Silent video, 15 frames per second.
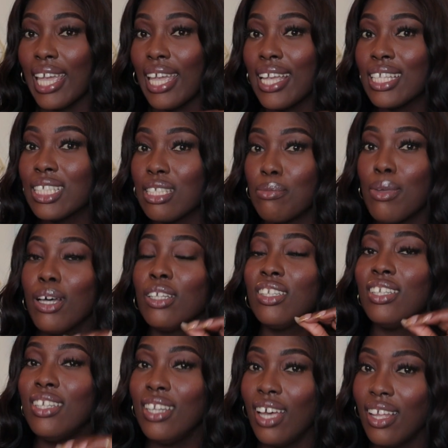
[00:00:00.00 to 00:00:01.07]
It smelled
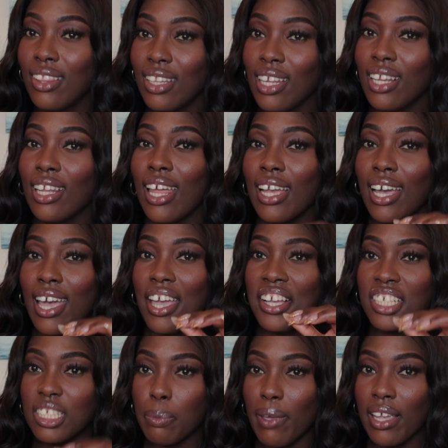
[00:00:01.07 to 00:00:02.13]
nothing like I
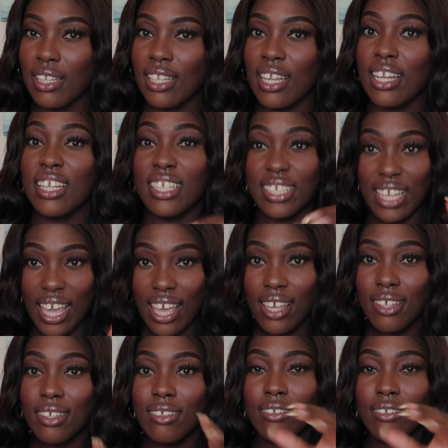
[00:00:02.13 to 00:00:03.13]
expected, yet